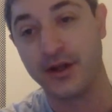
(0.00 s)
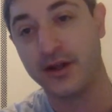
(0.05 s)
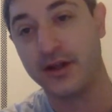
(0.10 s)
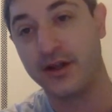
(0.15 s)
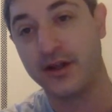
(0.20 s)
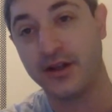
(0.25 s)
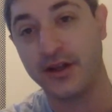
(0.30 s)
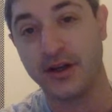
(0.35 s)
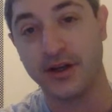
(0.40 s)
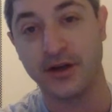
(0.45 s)

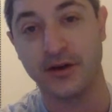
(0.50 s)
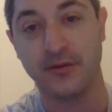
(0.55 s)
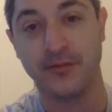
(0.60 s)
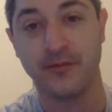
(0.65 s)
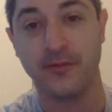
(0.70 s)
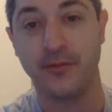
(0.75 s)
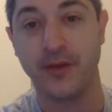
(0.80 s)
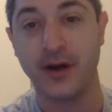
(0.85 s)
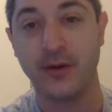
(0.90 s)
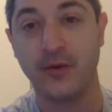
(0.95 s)
you know,
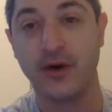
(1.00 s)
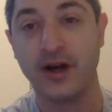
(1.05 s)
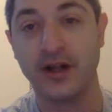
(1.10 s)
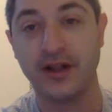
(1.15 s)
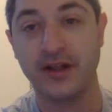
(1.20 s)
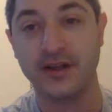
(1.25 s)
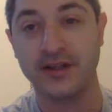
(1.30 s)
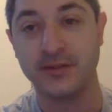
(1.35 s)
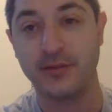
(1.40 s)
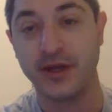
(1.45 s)
my
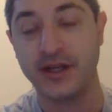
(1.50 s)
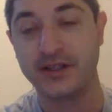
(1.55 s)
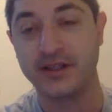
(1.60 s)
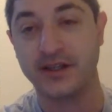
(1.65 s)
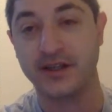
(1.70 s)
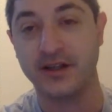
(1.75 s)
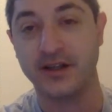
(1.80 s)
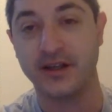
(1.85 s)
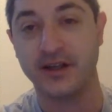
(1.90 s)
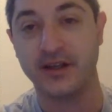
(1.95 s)
wallet is
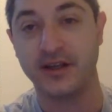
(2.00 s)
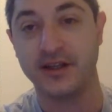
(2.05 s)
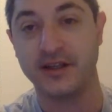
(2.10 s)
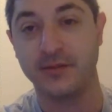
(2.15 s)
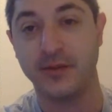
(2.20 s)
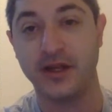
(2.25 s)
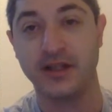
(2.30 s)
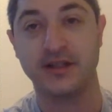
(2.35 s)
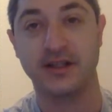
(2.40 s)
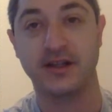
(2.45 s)

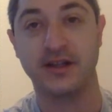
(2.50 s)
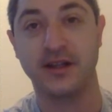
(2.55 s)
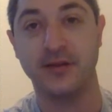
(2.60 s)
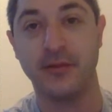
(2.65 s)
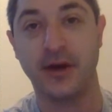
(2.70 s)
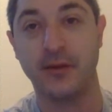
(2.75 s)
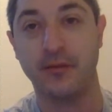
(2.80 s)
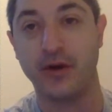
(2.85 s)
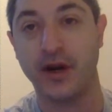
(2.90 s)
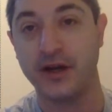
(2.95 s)
basically is
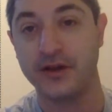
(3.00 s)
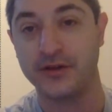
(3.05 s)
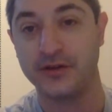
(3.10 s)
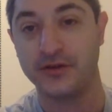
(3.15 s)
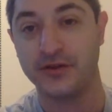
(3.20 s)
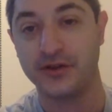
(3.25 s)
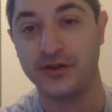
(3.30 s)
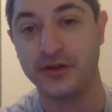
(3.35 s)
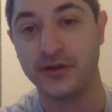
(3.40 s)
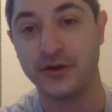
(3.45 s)
basically
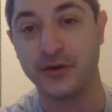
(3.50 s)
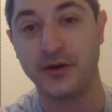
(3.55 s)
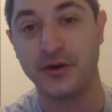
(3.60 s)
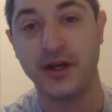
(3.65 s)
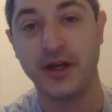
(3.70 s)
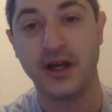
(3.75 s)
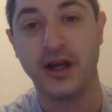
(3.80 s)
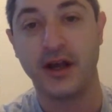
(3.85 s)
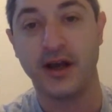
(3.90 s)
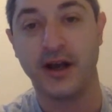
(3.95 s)
my browser
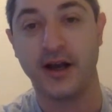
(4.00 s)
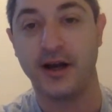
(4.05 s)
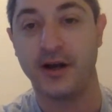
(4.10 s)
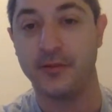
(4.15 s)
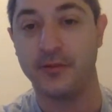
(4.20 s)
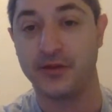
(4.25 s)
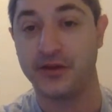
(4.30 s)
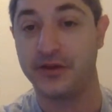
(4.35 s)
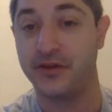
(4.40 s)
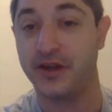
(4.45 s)
too.
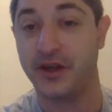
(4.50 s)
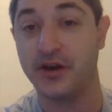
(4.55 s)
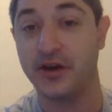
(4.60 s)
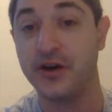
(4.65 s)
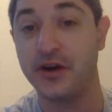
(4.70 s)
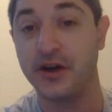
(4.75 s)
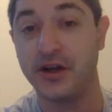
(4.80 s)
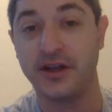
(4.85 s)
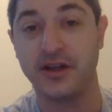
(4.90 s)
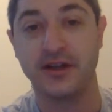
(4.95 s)

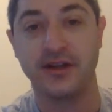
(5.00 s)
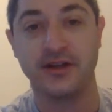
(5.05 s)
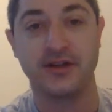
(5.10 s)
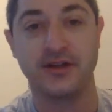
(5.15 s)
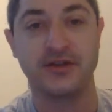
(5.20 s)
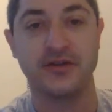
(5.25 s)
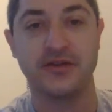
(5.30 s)
Um, so they